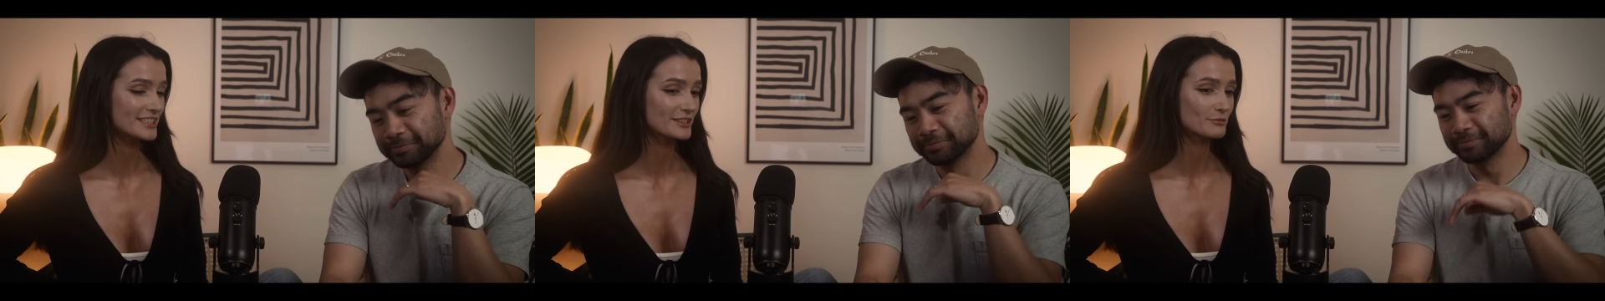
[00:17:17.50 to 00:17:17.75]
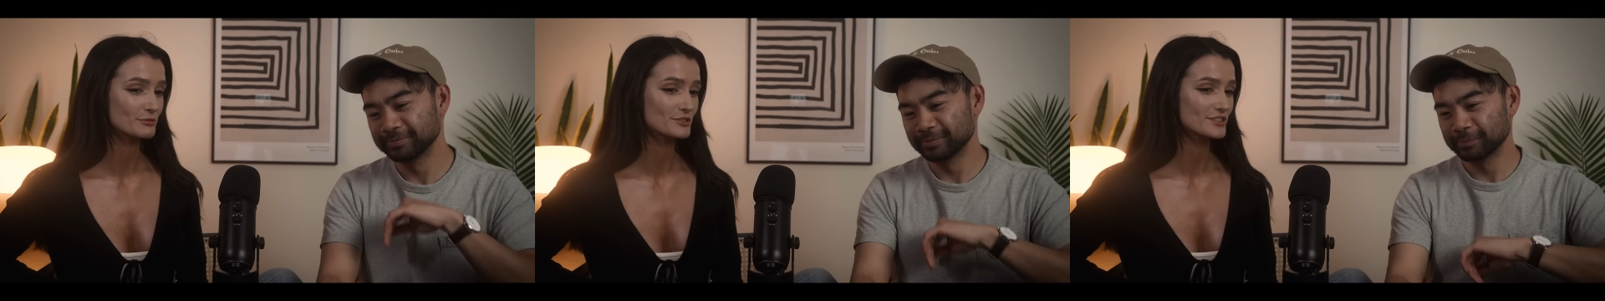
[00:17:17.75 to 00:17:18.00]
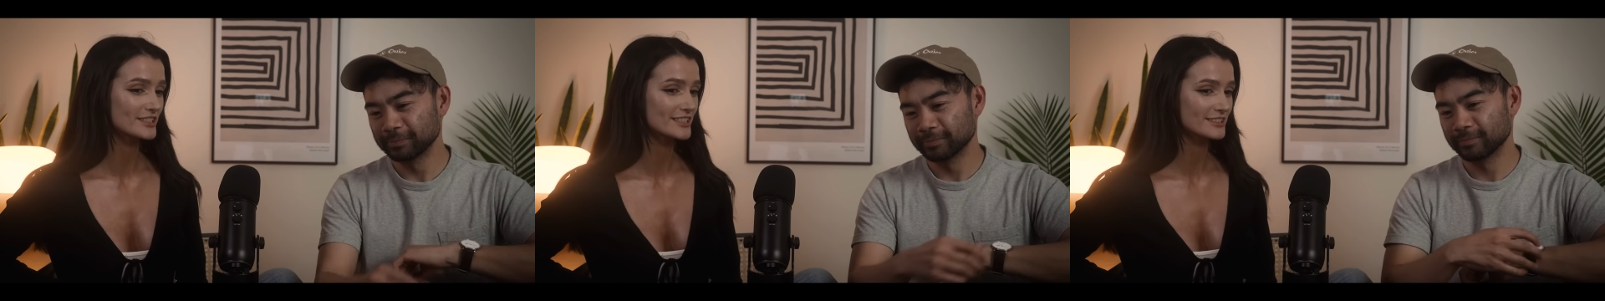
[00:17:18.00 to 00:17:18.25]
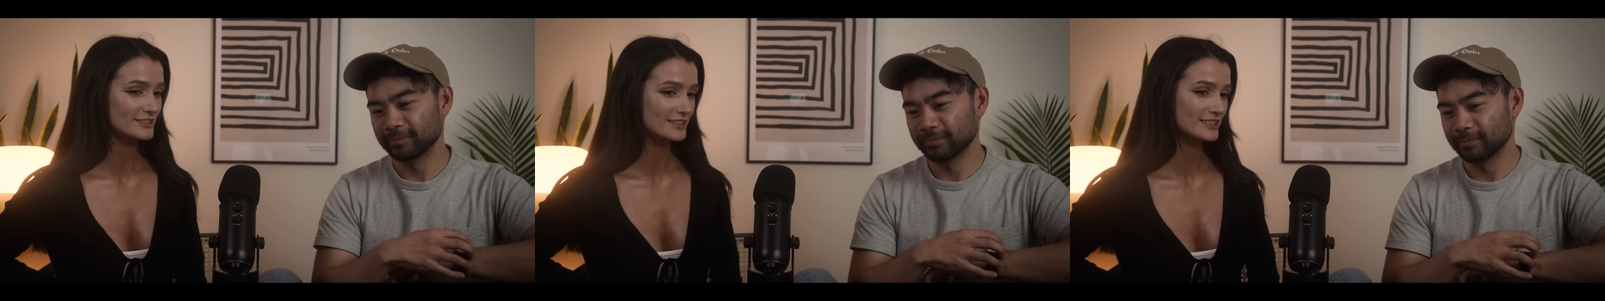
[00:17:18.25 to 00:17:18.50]
Speaker 1: Like it was
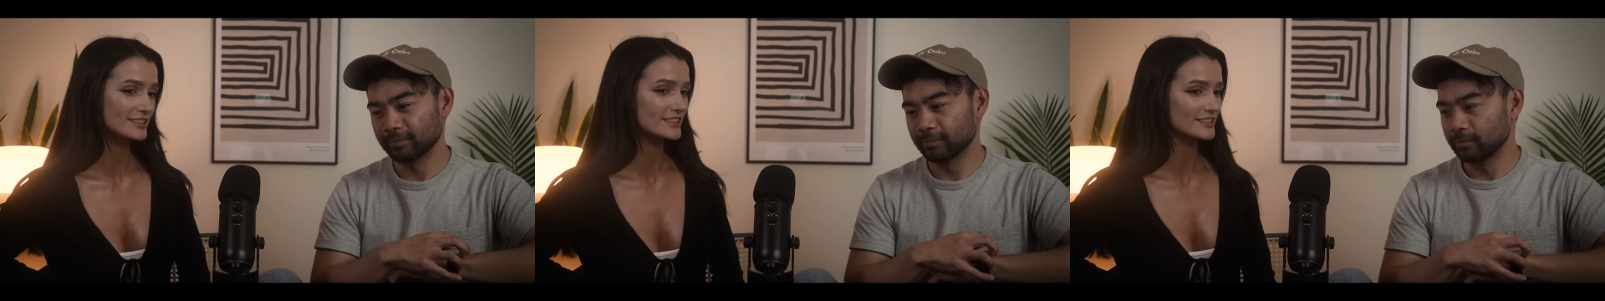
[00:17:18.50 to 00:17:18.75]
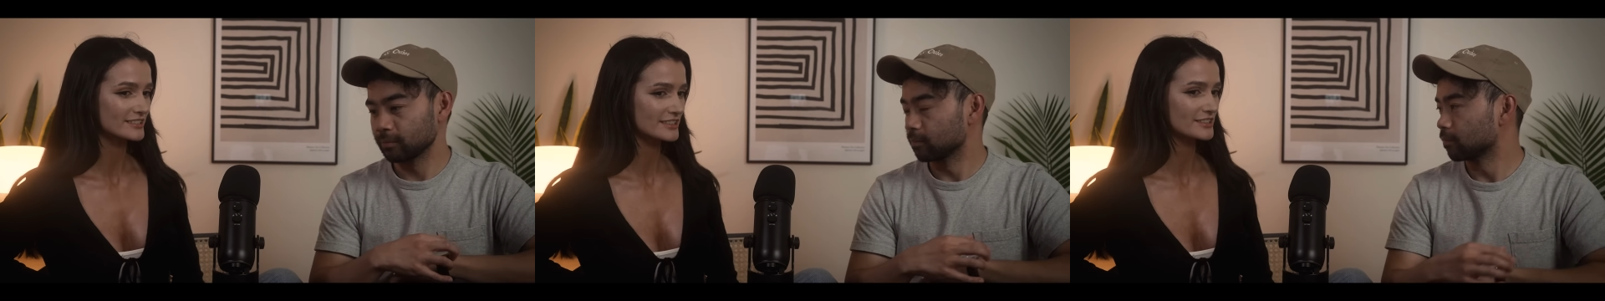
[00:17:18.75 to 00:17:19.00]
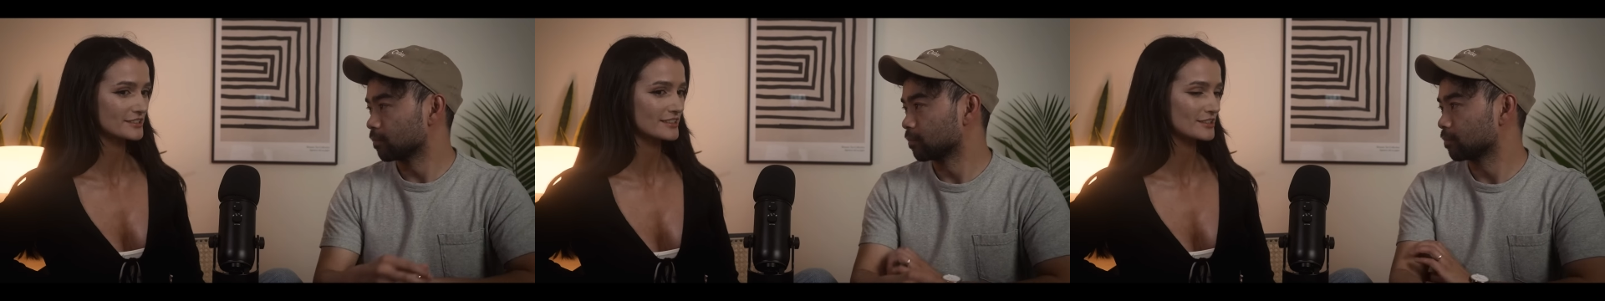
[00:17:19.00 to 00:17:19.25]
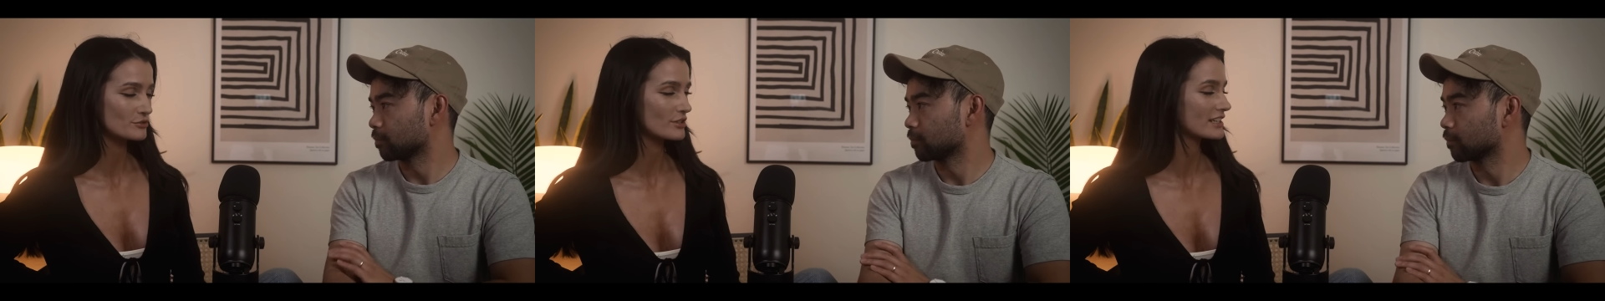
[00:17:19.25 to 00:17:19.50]
like like I like a,
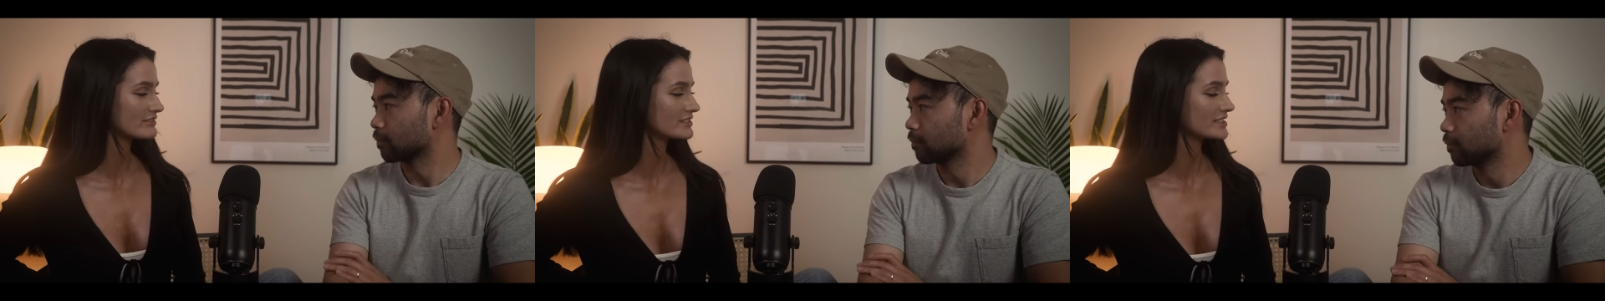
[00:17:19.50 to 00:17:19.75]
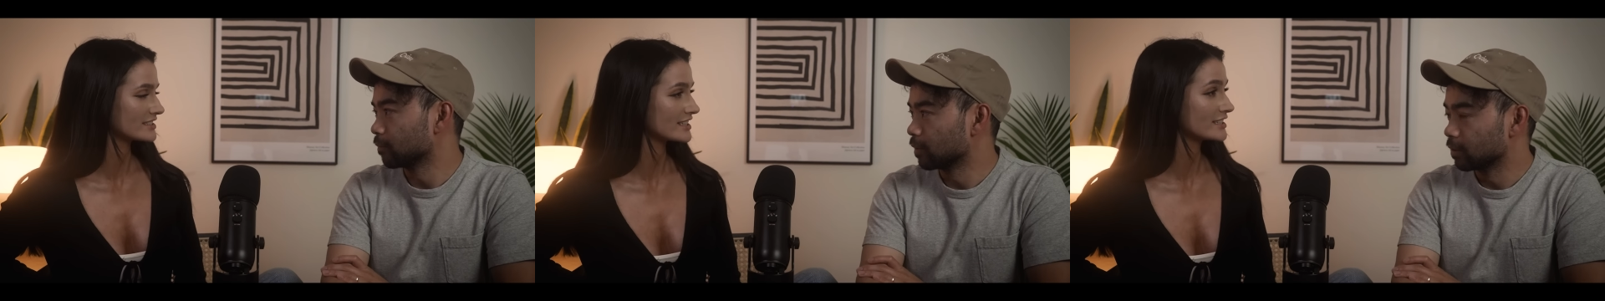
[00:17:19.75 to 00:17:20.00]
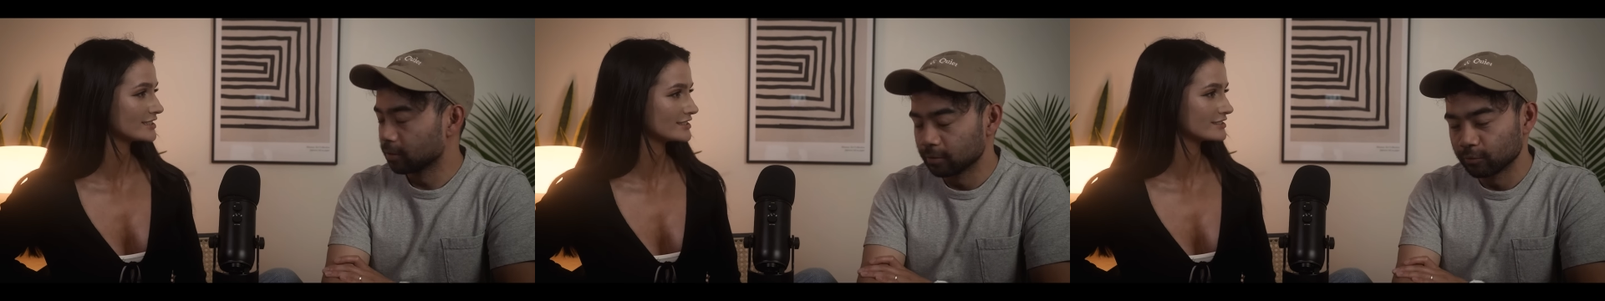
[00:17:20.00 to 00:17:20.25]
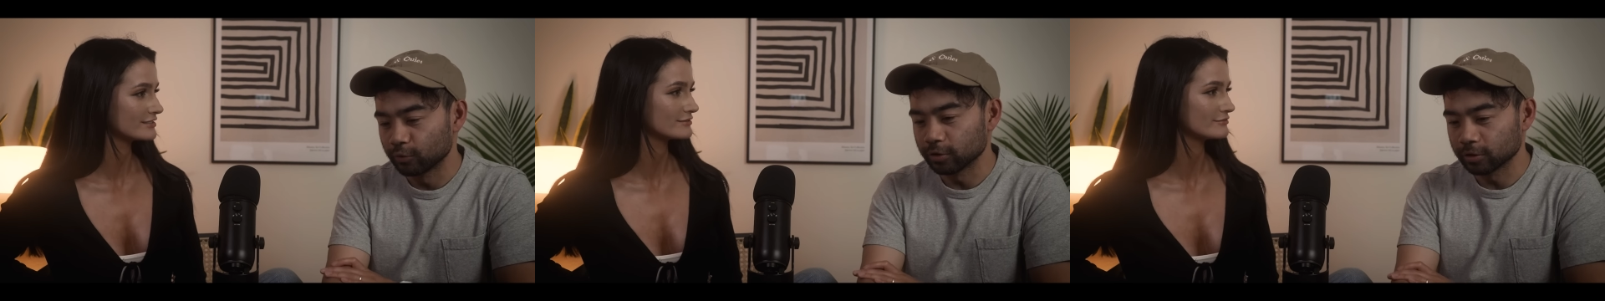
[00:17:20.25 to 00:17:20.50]
a driving at
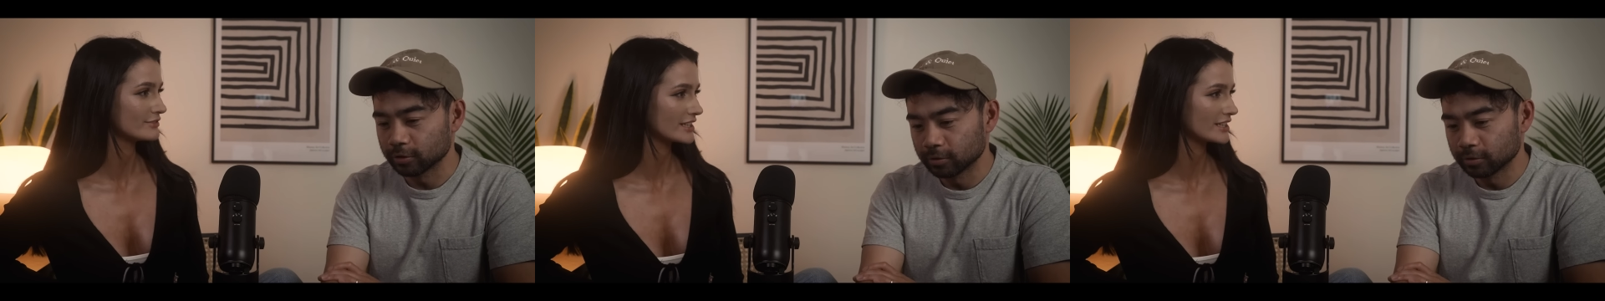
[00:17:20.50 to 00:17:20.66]
night For